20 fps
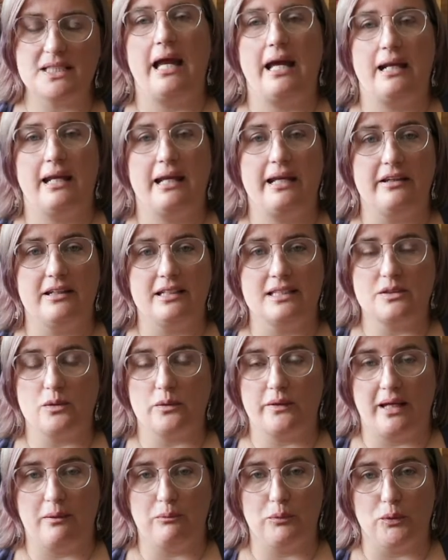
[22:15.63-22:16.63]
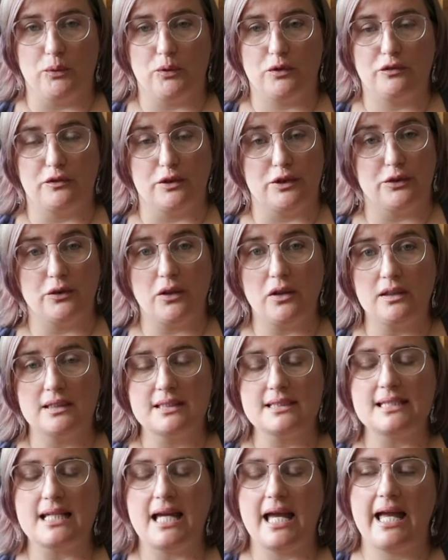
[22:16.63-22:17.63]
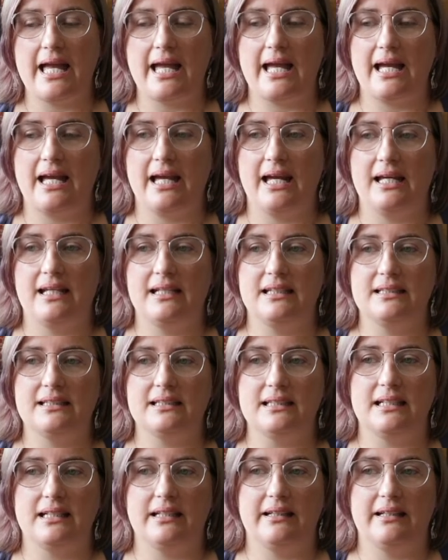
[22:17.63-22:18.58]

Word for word: and he saw that book for $2 and